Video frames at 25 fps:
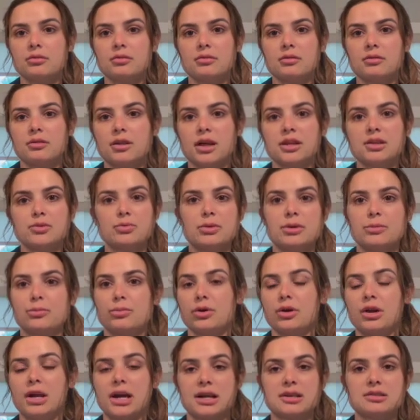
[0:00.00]
that we
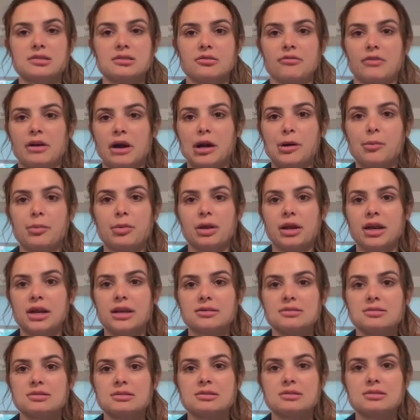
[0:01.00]
put next to the
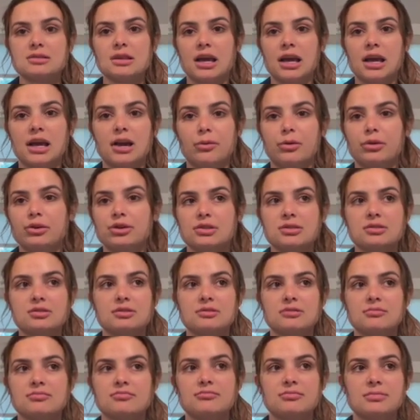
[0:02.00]
fireplace, and
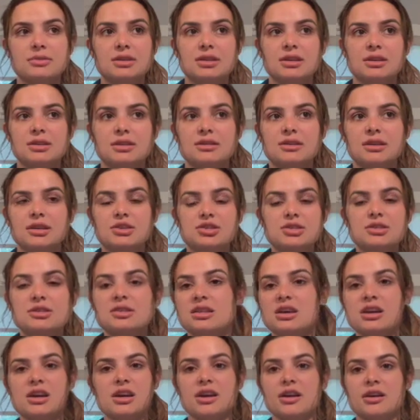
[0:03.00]
it's just
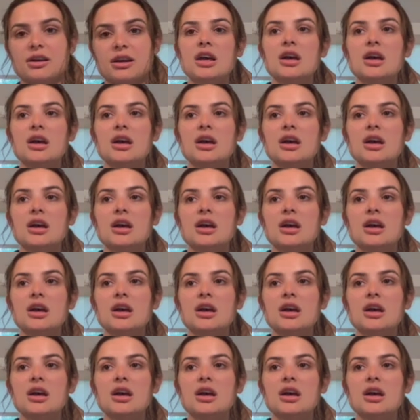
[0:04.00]
there.